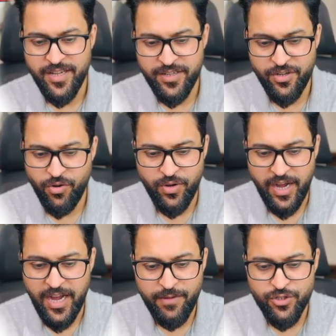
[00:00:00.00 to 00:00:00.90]
you know,
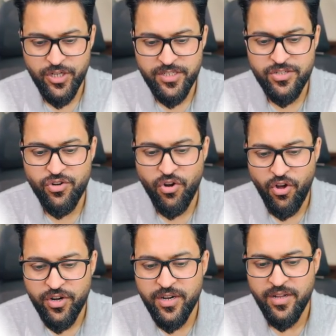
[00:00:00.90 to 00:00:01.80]
I have just
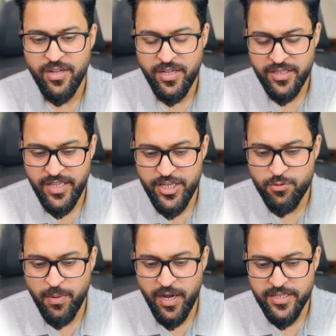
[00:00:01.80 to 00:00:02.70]
drawn these
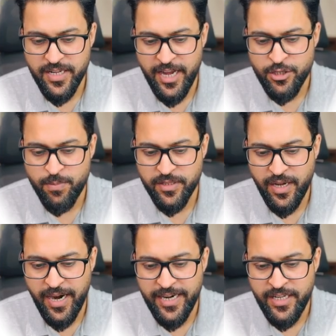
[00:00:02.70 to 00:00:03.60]
bars as per
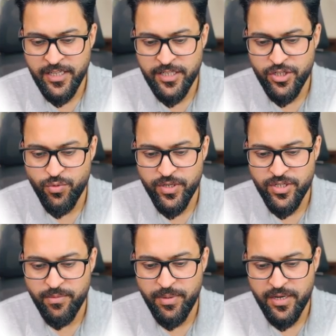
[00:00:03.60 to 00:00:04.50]
the ideal
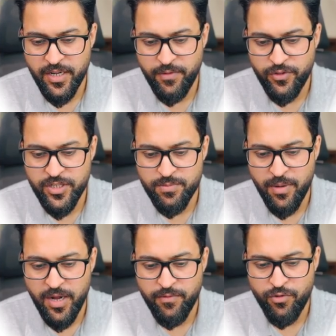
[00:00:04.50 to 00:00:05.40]
situation, but if this
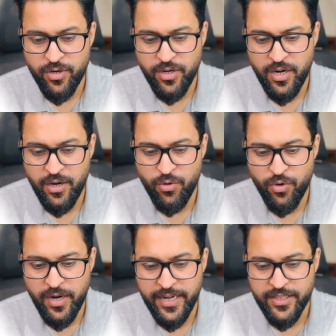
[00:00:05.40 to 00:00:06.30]
bar would
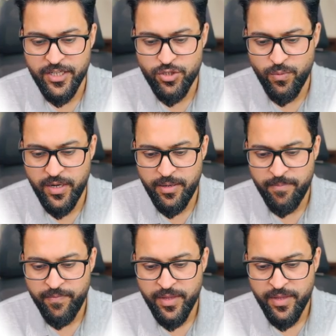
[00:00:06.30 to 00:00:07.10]
look like this one